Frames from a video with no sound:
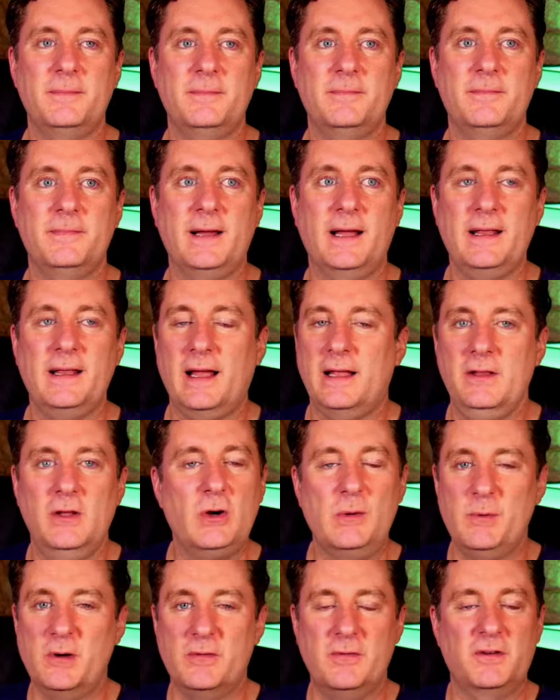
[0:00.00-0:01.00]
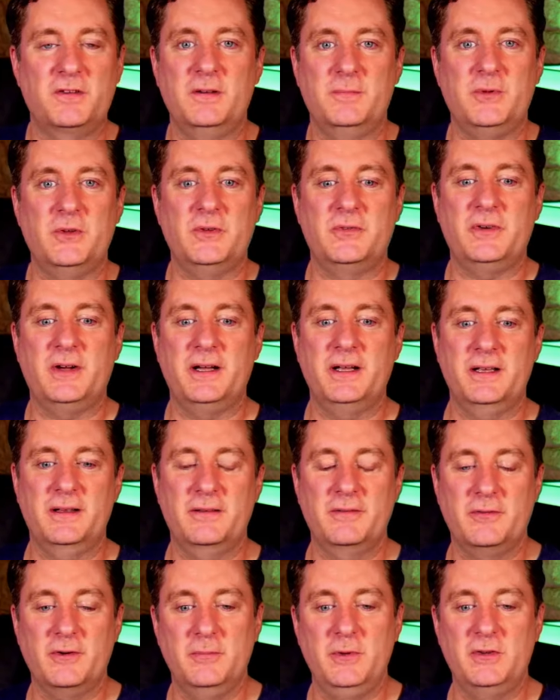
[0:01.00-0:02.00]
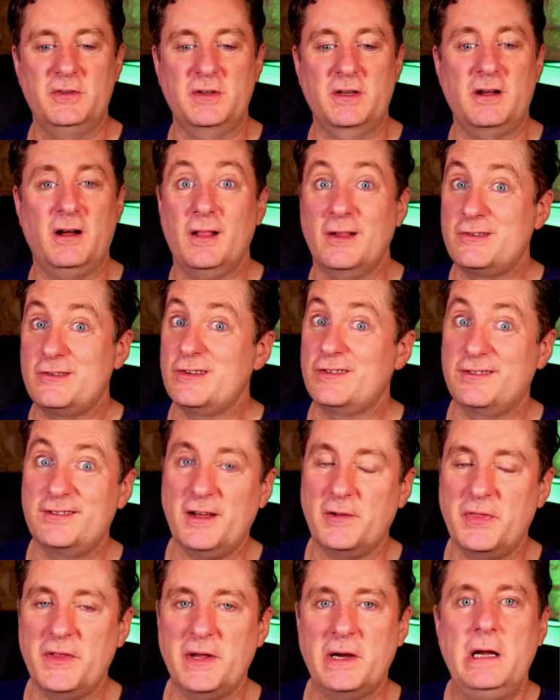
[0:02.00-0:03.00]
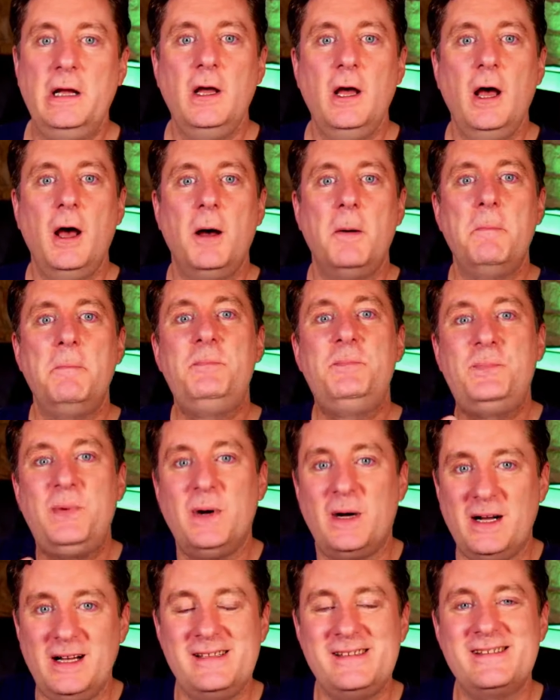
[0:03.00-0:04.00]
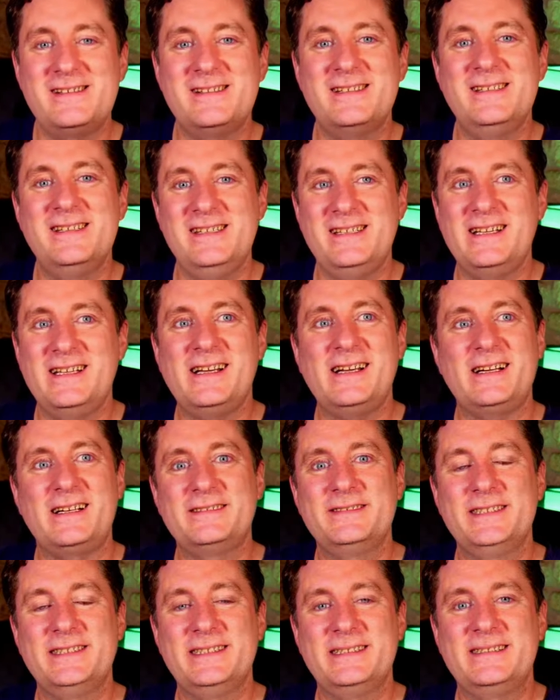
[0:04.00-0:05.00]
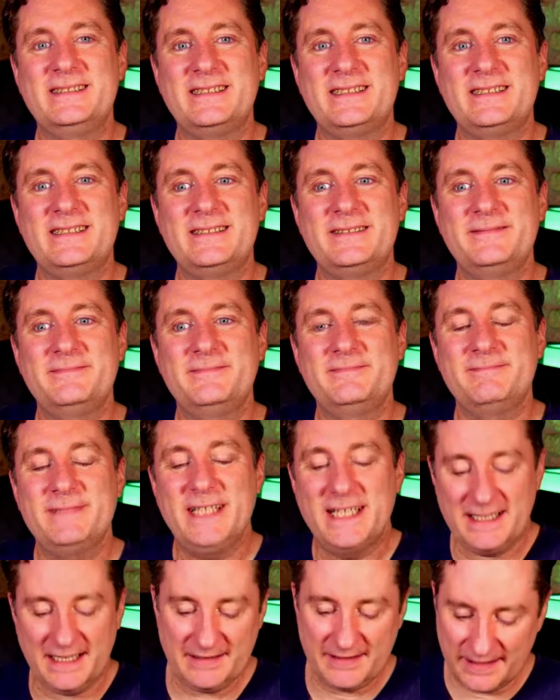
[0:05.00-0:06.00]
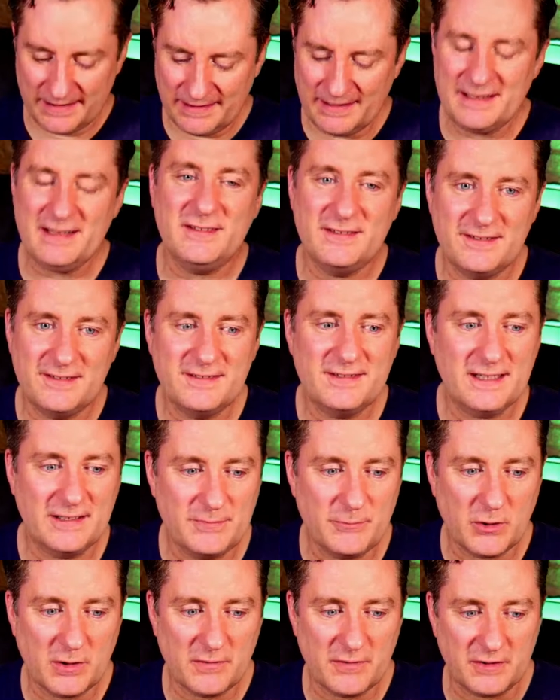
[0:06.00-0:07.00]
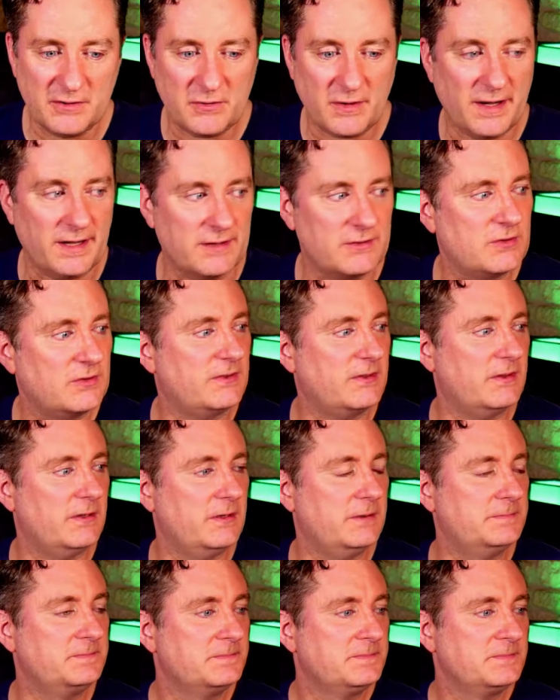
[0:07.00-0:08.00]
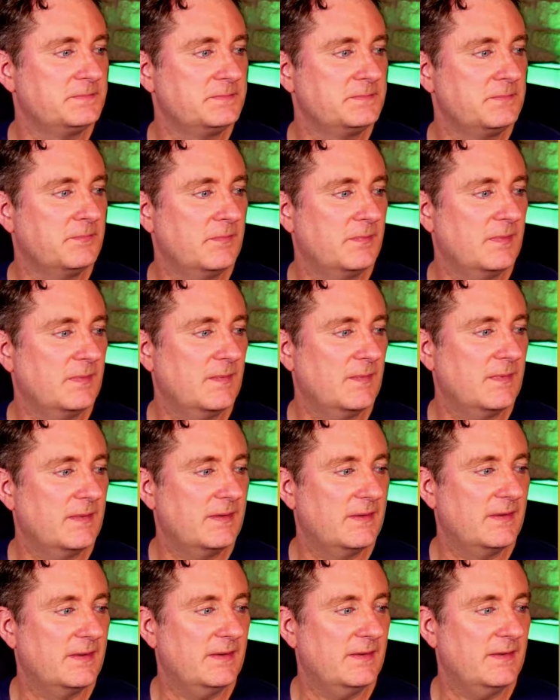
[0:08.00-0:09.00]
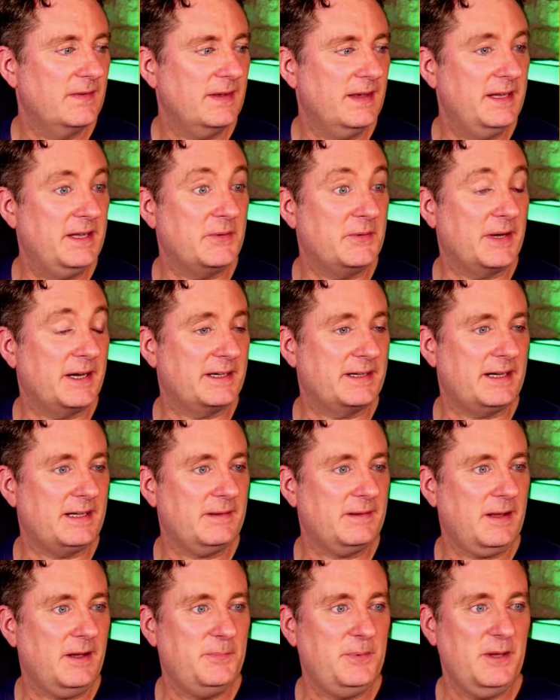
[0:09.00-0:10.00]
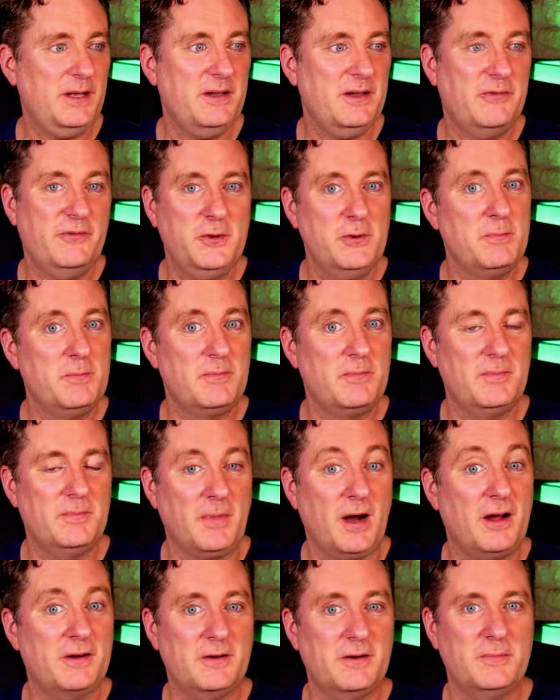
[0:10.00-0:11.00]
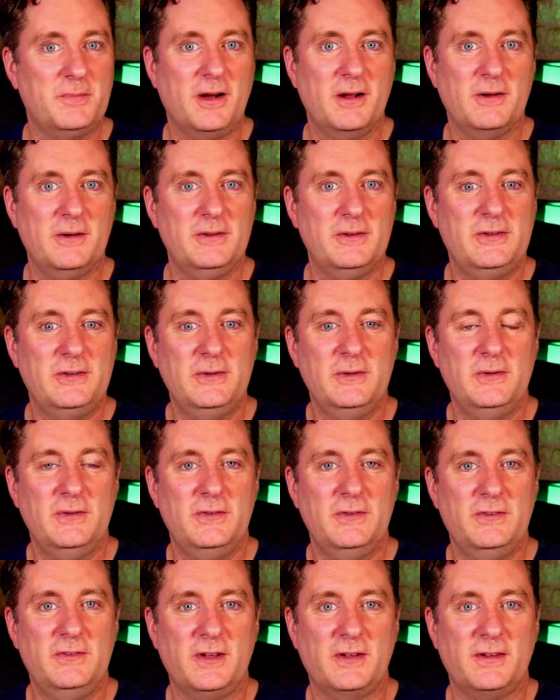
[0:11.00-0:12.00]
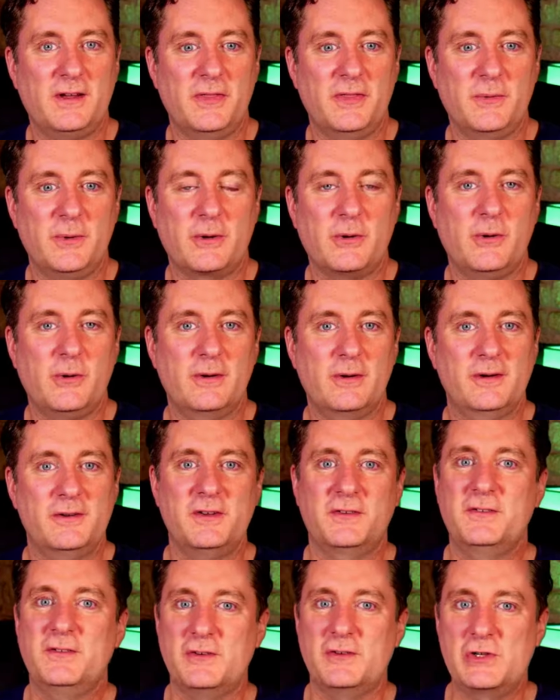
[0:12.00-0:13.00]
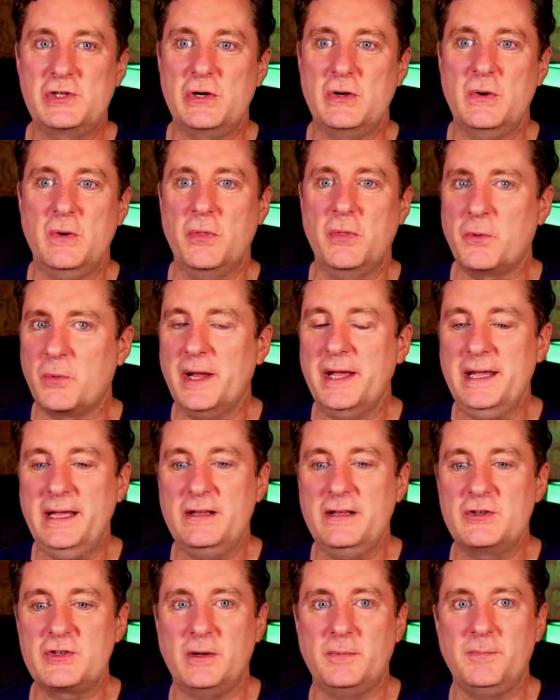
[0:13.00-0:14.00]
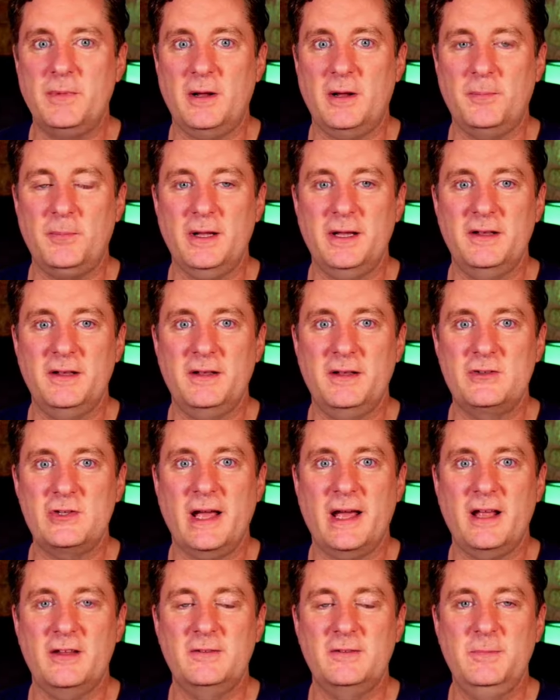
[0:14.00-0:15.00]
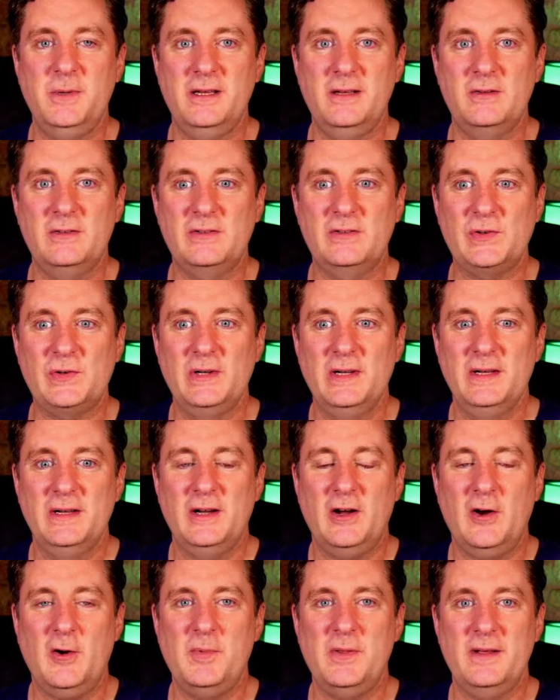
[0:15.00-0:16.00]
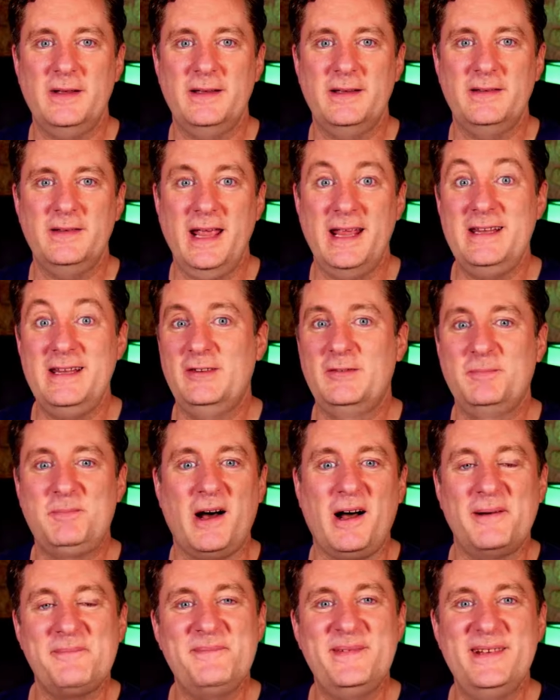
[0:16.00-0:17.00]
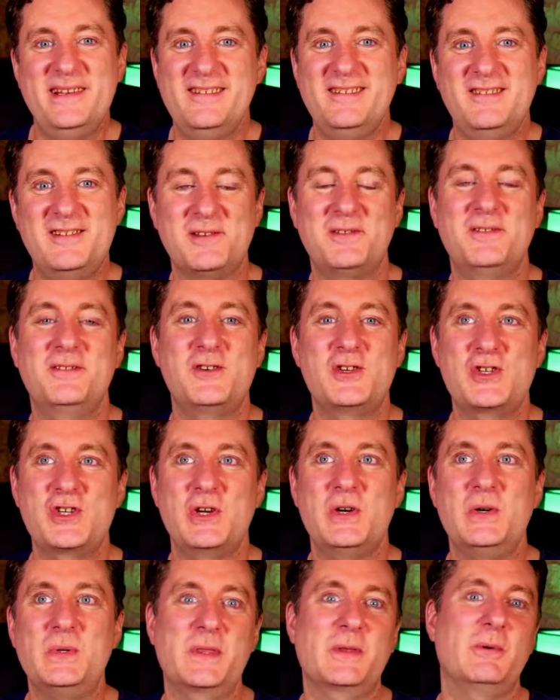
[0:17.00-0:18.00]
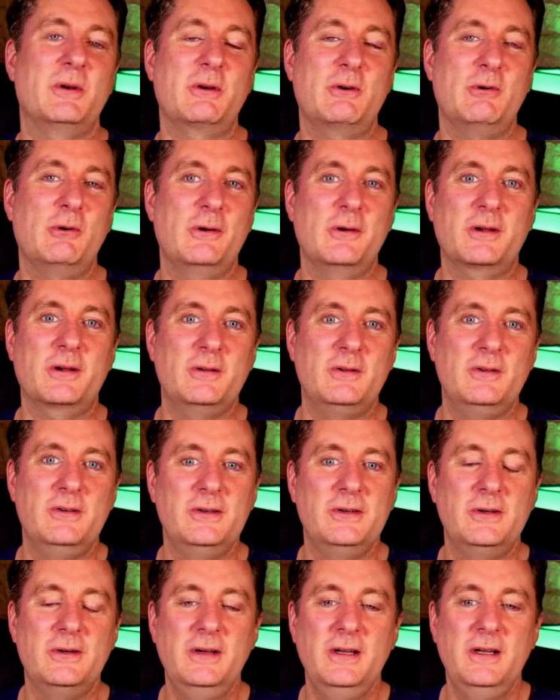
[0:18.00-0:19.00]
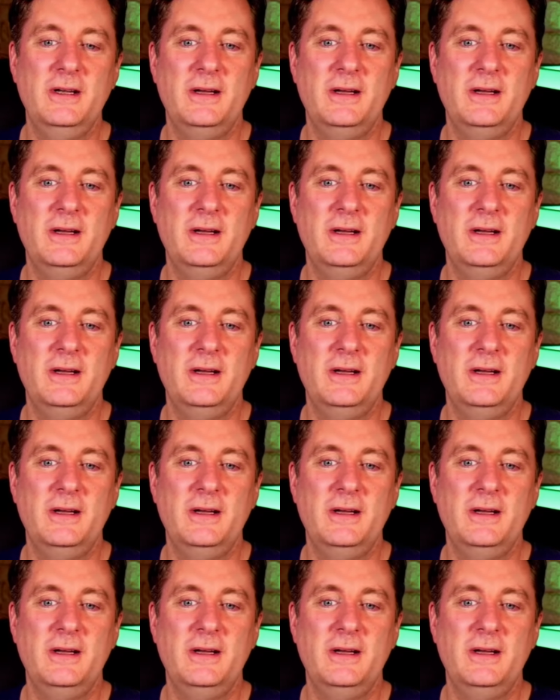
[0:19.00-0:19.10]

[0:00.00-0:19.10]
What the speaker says: I know I'm oversimplifying for musicologists out there, but yeah, it's more of a stretch. So Anyway, I'll play a few modern tunes just on the recorder just to show the range. I'll play a jazz piece, or I'll play an 80s pop piece just to show what the recorder can do.